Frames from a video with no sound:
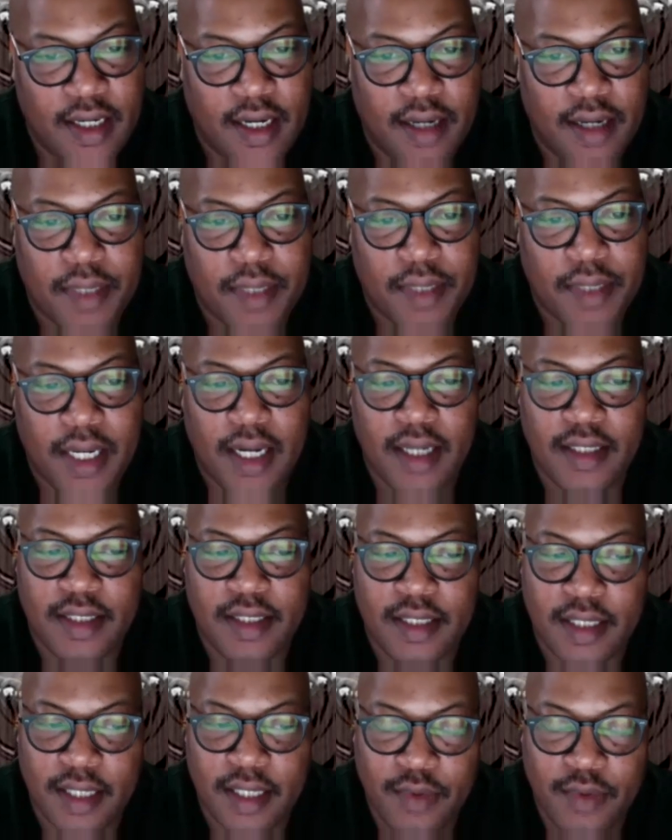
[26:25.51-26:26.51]
I'm
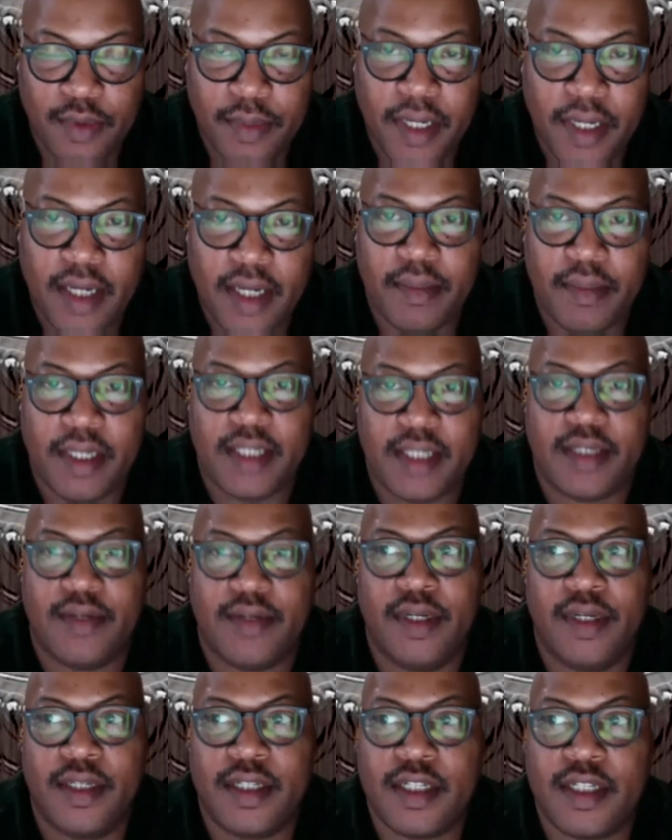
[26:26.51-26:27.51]
constantly reminding my
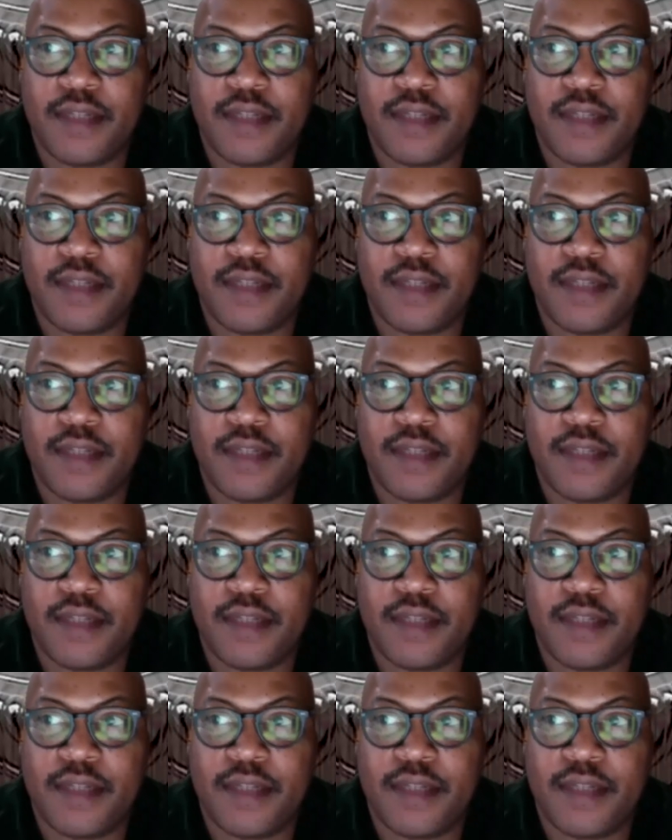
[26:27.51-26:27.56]
students,